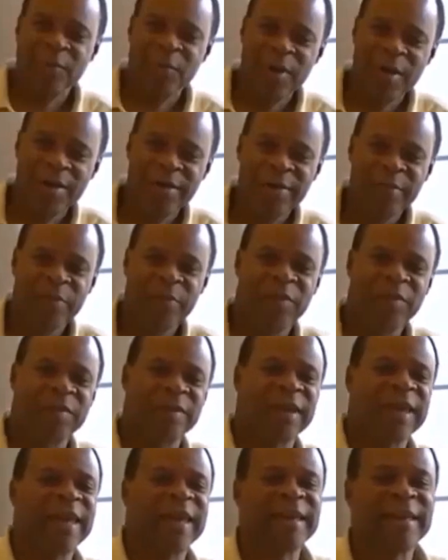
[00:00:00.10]
welcome to
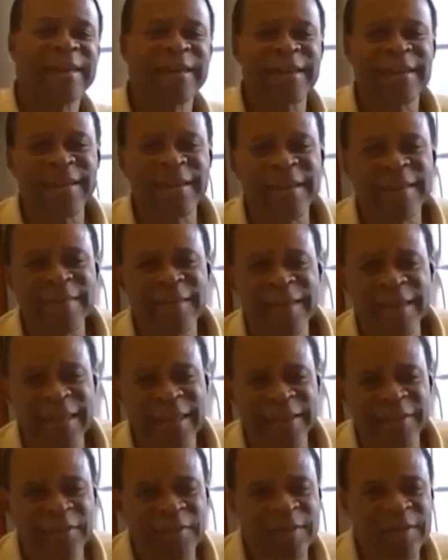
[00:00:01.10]
Kicking It in the
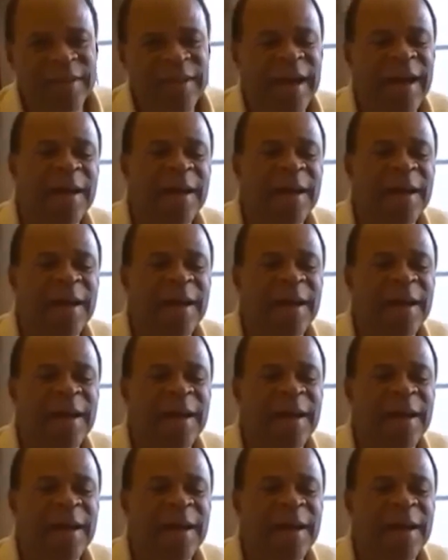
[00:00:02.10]
Kitchen.